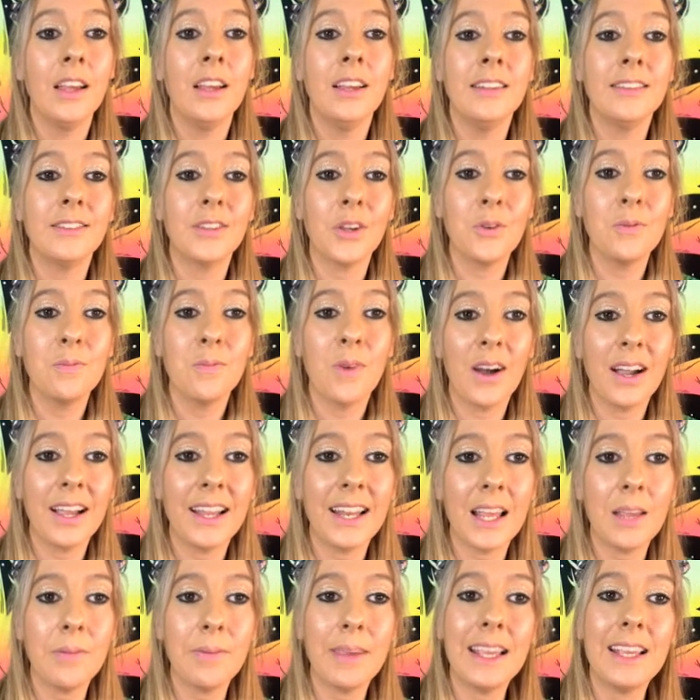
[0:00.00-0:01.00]
so my
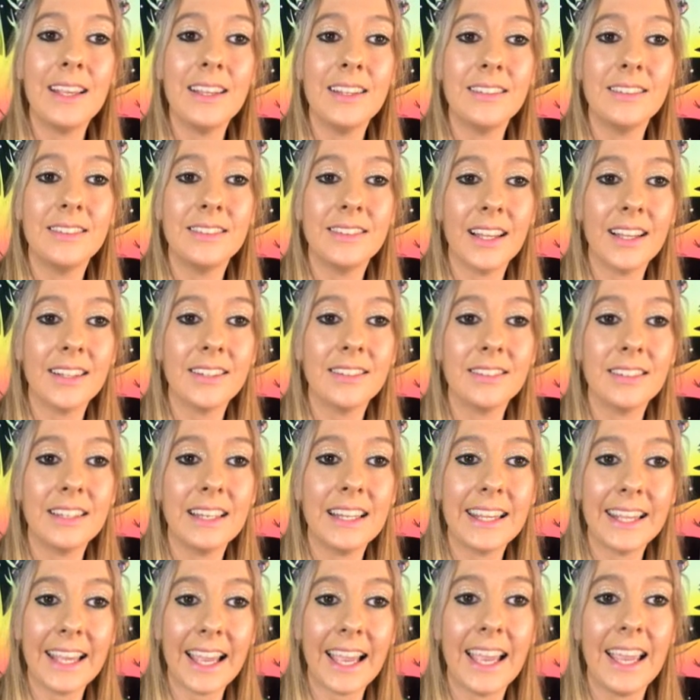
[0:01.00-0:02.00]
name is
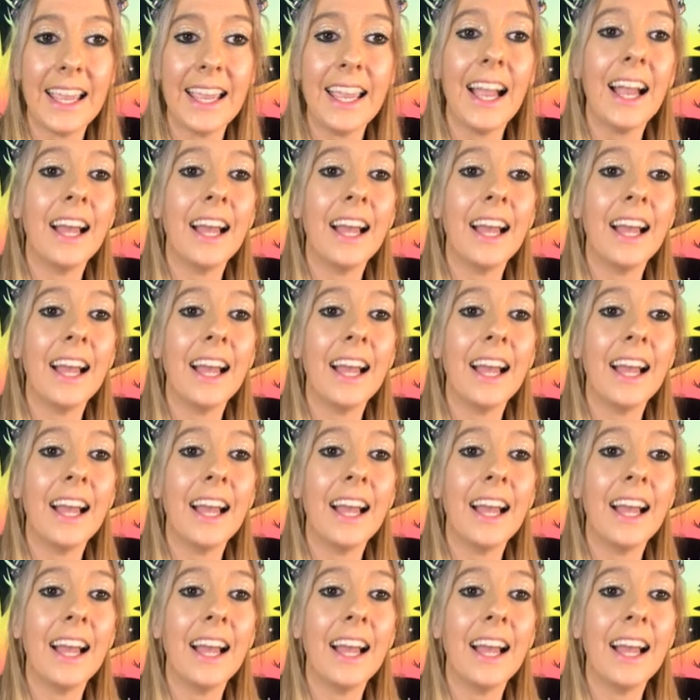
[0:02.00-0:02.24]
Destiny Kay,